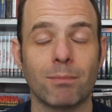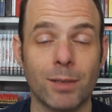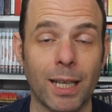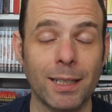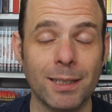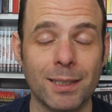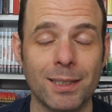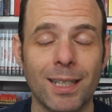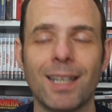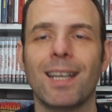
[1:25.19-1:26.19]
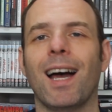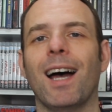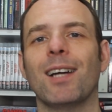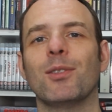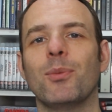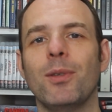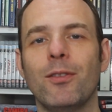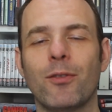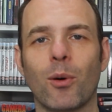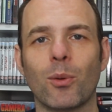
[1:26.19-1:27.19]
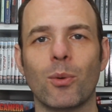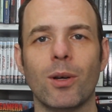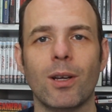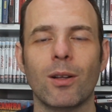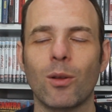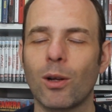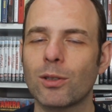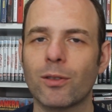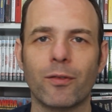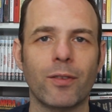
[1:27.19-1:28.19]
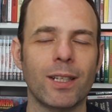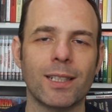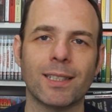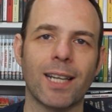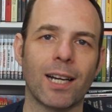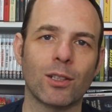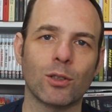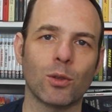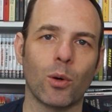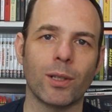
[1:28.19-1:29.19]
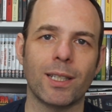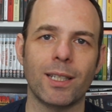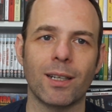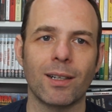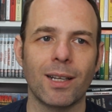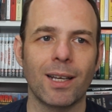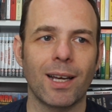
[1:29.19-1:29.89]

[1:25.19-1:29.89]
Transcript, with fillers: sinks, and we follow lots of various characters on here